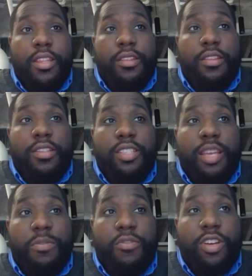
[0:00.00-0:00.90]
the
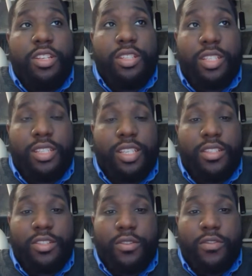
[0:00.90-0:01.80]
separation this
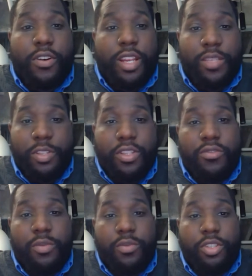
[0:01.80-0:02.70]
season so far has been the
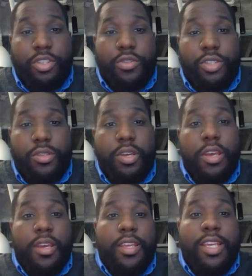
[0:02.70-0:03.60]
three-point shooting.
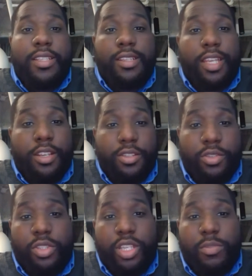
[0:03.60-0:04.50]
Yes, the Lakers
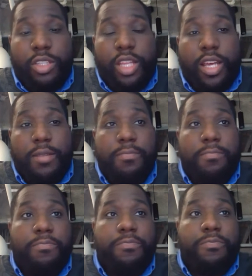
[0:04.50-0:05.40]
do attempt a lot.
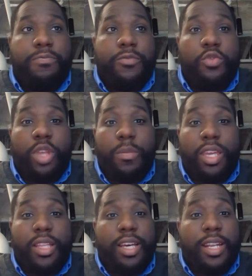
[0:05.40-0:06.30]
Do they
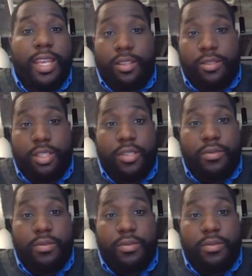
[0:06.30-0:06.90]
make a lot? Hells no.